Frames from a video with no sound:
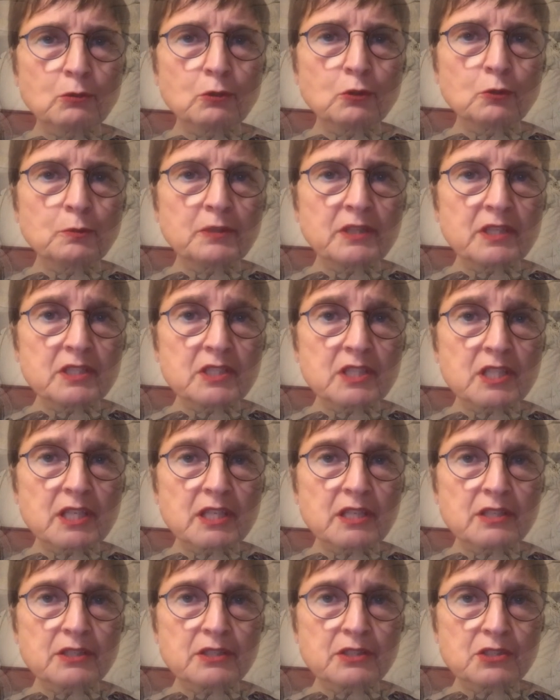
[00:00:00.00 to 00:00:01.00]
ruby
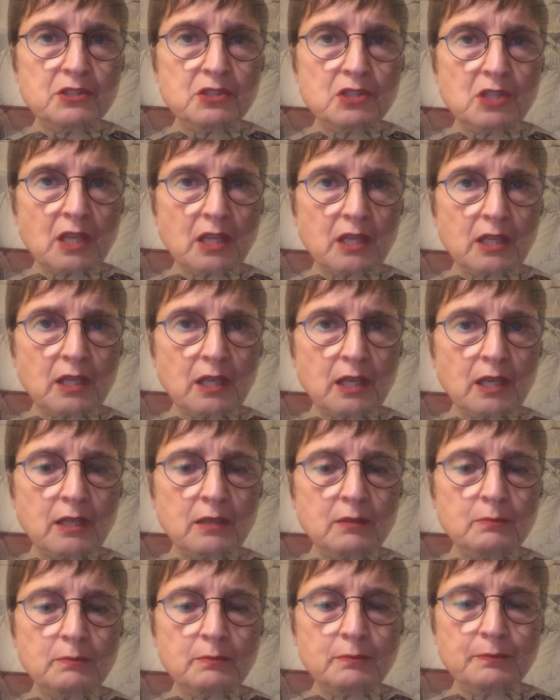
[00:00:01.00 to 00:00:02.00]
tears there
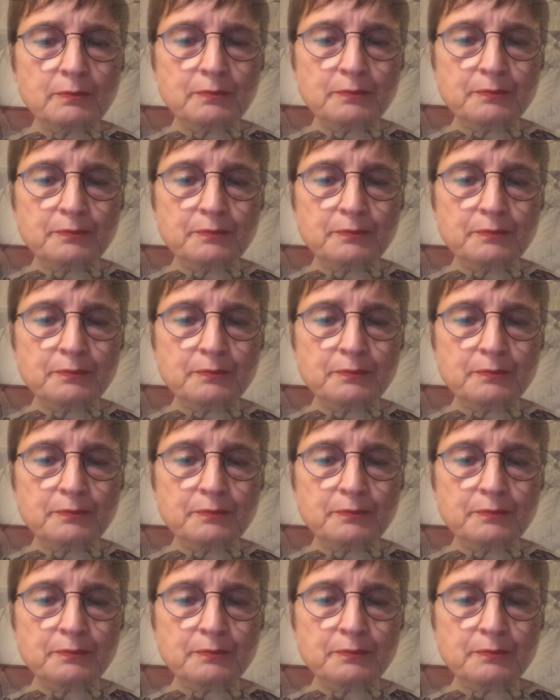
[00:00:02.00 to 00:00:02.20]
came